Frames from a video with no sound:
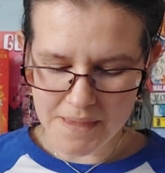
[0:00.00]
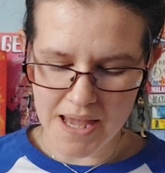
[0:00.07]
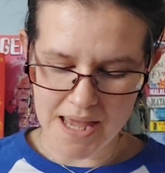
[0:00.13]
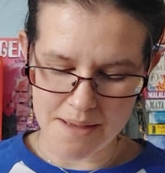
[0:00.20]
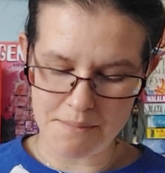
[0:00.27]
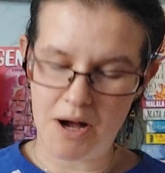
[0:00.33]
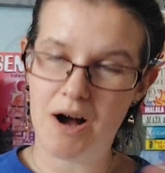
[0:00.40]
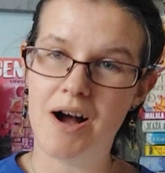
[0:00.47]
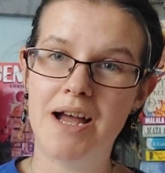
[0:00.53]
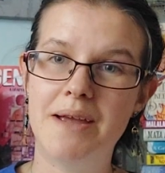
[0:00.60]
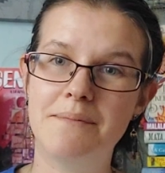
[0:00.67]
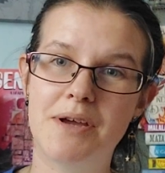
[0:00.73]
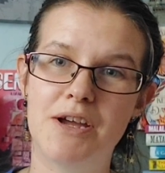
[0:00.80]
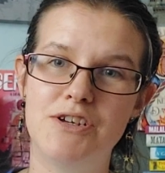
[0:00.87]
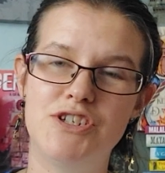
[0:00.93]
I
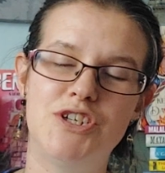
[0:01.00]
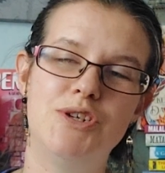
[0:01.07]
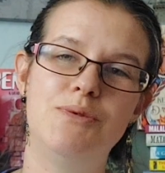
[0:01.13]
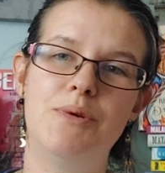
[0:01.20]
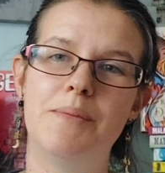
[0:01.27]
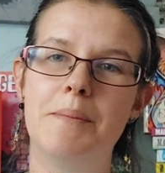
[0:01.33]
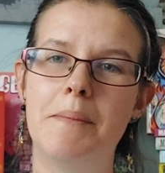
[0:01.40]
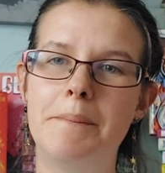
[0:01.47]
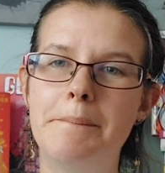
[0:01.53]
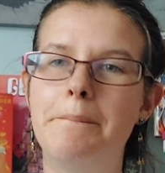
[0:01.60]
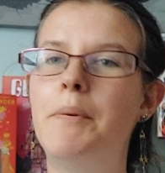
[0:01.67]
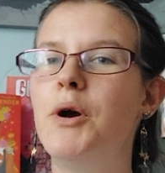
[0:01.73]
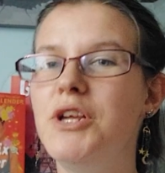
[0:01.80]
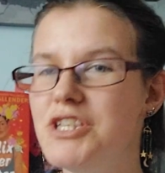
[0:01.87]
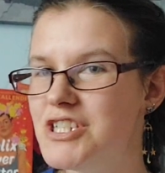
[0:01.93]
am going to
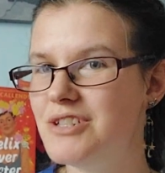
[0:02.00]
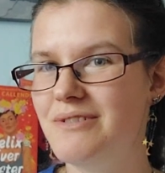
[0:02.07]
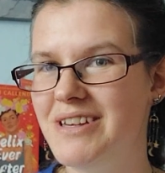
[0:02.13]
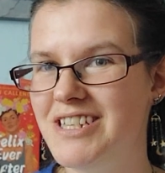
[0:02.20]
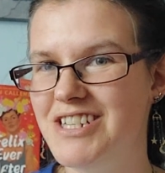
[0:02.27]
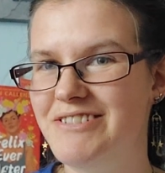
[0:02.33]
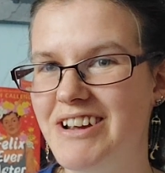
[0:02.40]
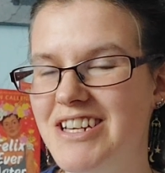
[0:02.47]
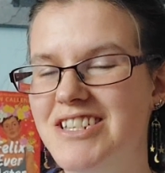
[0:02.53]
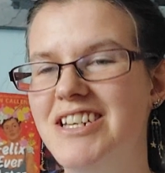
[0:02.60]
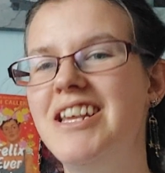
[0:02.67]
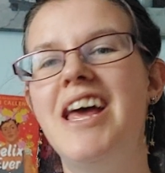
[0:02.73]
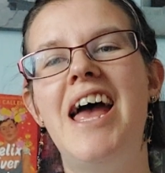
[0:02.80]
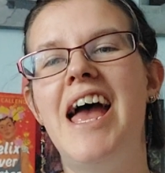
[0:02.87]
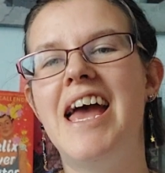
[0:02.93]
point you in the
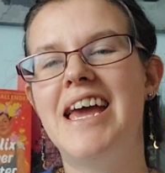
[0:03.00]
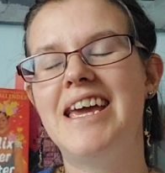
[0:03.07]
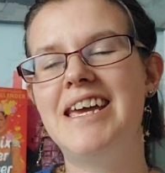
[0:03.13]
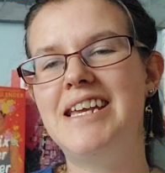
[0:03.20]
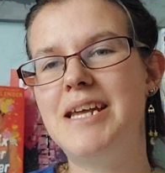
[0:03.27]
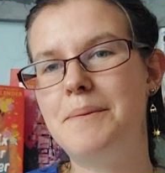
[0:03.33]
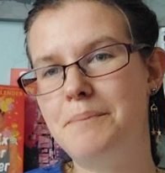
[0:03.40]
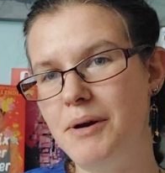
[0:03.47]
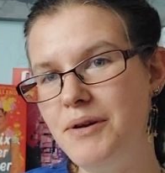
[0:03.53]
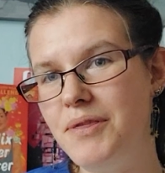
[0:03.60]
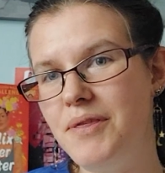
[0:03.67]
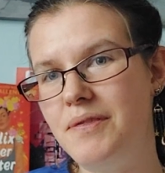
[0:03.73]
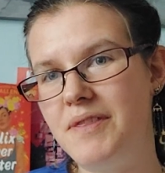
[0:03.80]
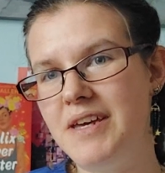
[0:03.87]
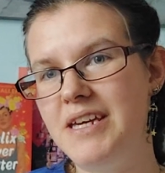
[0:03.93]
direction in both
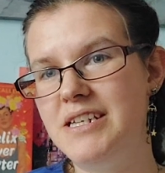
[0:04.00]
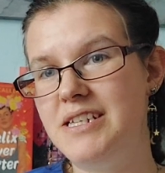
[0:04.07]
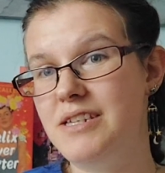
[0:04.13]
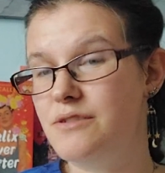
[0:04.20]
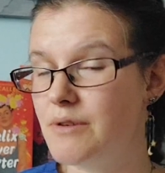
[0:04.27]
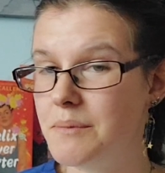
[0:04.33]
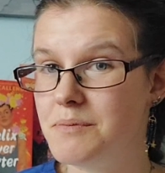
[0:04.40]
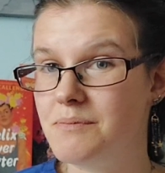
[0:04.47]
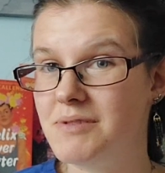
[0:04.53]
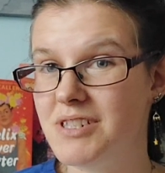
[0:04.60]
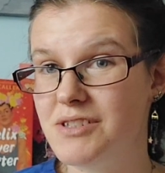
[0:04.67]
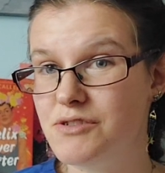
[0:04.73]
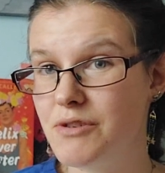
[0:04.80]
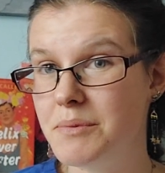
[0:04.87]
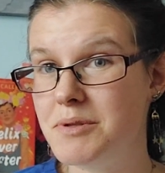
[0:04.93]
the
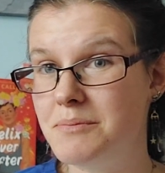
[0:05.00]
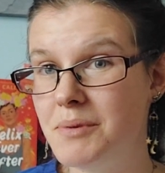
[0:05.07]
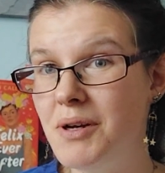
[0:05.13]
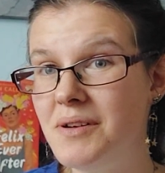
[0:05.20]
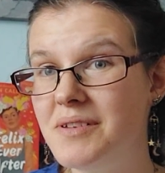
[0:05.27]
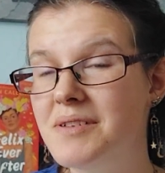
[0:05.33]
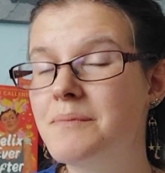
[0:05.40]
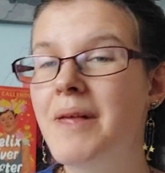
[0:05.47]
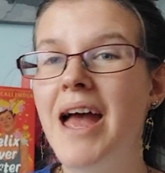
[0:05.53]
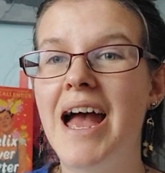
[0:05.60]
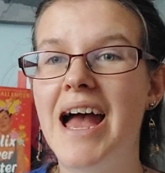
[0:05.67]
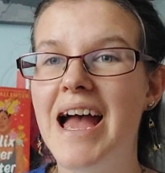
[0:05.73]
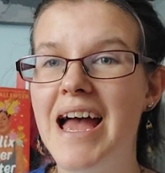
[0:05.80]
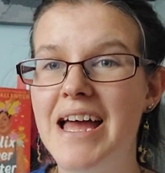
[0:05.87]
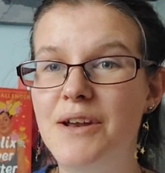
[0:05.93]
description box
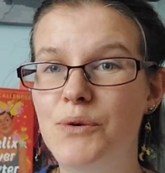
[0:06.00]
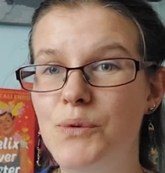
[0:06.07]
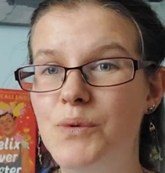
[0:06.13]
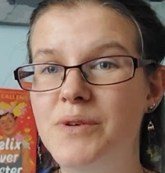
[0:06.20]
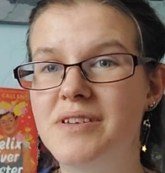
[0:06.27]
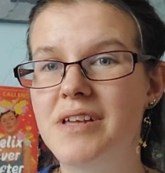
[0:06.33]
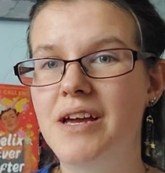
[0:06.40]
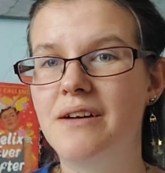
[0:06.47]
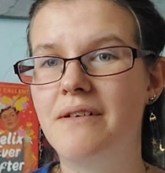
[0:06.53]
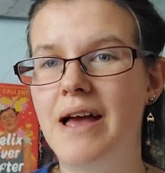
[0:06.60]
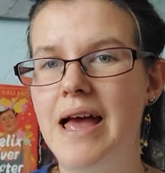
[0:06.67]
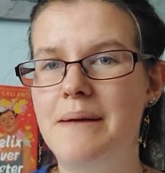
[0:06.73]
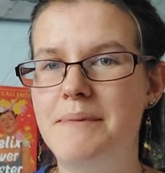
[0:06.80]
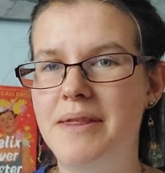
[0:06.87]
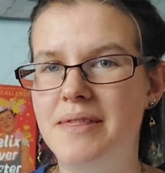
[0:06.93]
and also
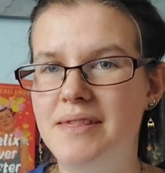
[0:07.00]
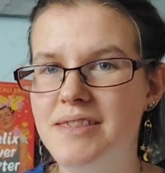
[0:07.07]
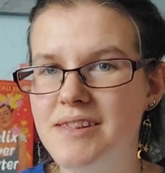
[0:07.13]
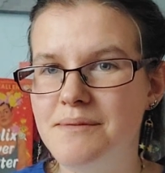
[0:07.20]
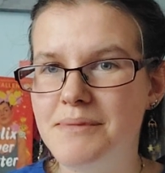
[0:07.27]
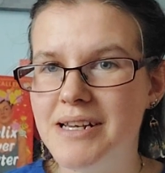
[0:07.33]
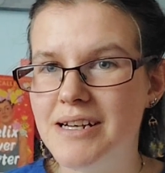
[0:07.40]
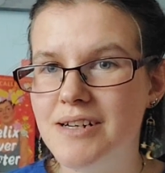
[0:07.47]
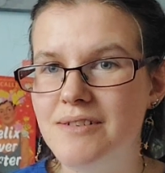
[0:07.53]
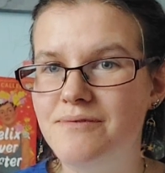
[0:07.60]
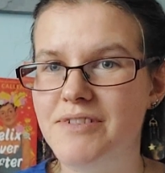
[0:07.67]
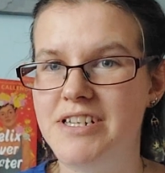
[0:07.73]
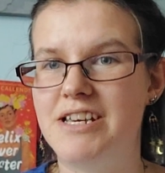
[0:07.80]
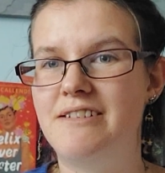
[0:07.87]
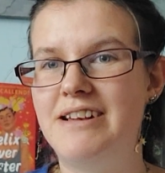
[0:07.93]
in some little
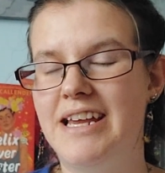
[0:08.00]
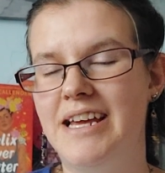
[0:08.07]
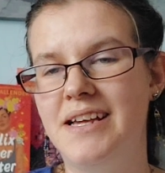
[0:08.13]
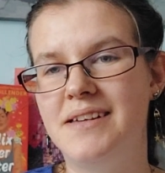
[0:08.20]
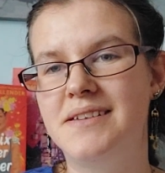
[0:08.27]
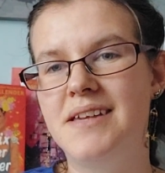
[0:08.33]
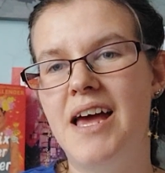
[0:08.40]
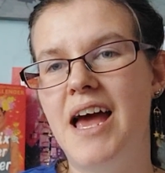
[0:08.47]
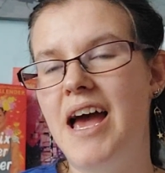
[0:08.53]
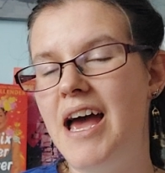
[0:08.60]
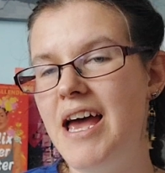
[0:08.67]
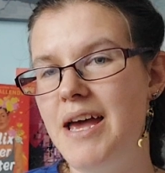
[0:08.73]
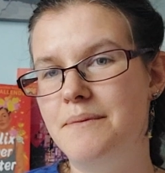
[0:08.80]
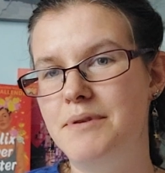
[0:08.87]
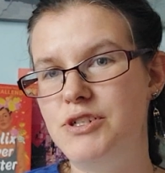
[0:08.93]
video links
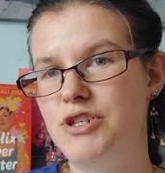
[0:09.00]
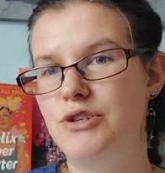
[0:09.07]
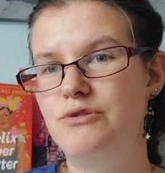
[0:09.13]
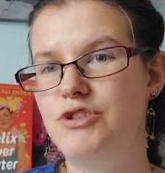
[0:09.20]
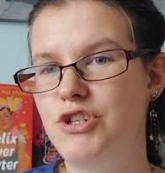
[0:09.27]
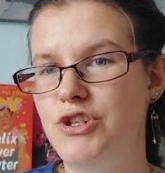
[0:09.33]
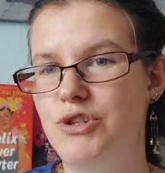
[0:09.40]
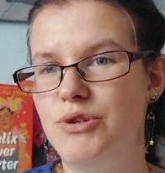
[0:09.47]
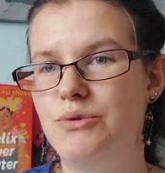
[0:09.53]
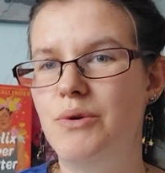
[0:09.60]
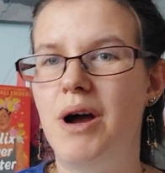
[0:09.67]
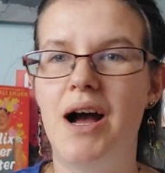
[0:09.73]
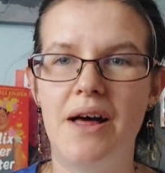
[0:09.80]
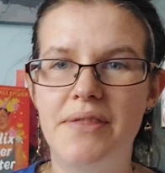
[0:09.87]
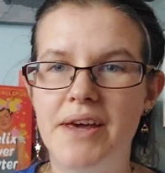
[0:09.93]
to
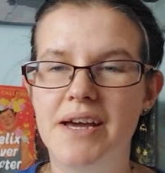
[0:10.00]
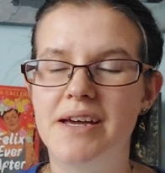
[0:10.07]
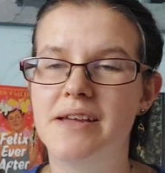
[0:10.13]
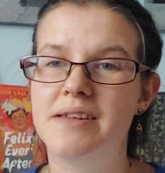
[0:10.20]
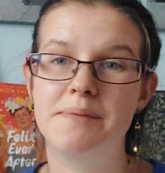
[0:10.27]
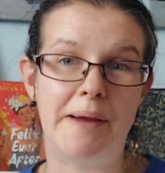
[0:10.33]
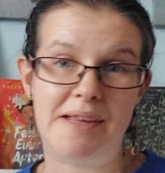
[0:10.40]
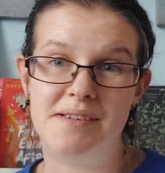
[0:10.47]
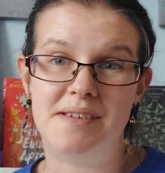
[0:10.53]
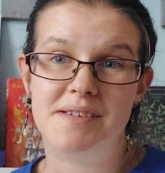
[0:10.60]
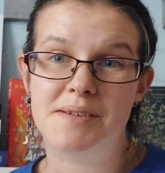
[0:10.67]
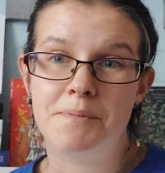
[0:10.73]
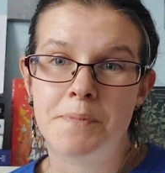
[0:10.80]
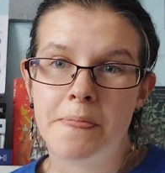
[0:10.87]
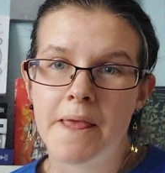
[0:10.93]
two other
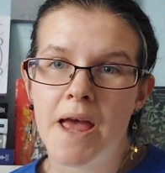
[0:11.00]
spaces.